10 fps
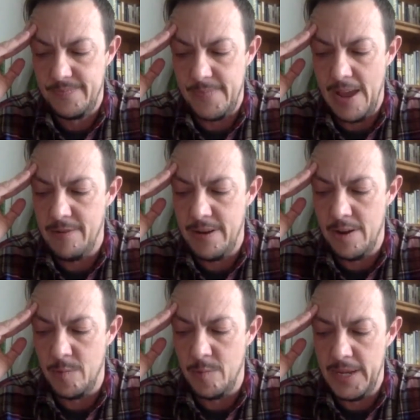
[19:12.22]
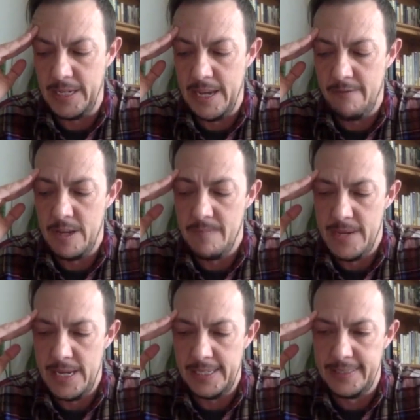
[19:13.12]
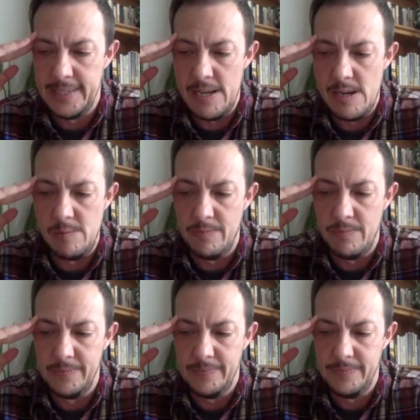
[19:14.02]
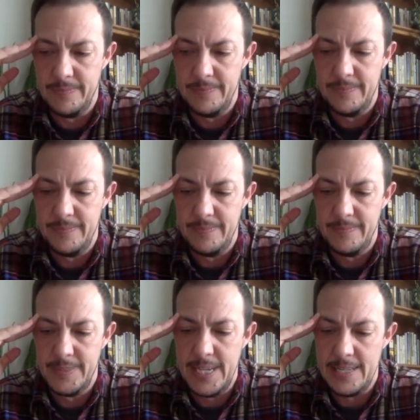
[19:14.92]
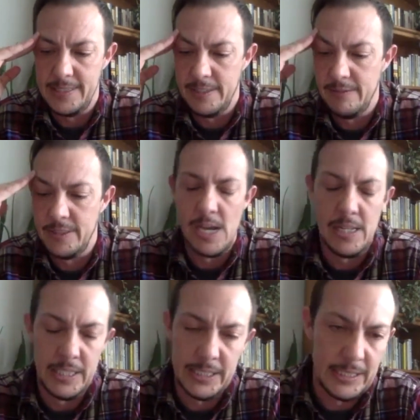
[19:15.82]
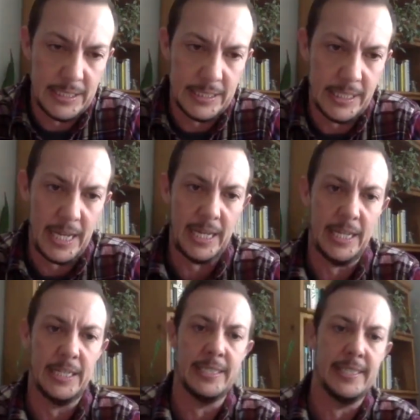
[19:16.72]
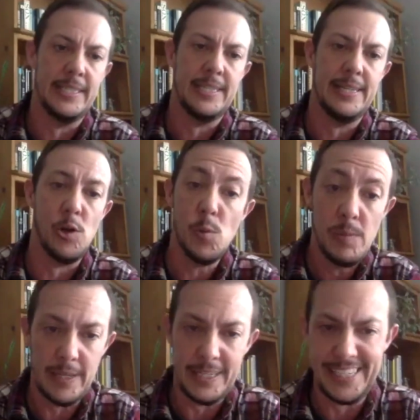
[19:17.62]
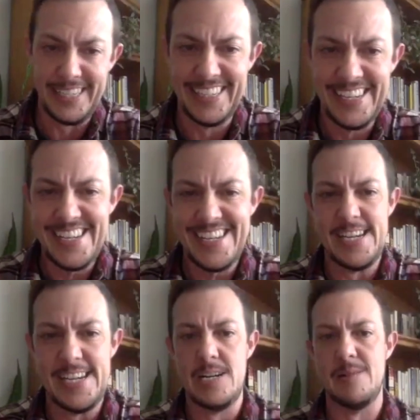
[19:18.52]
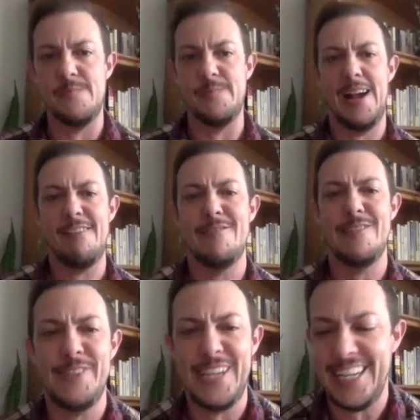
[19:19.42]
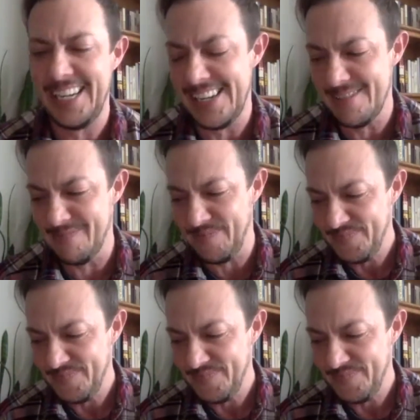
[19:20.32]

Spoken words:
don't know, been giving me some sense of solace and hope, I think. I've been reading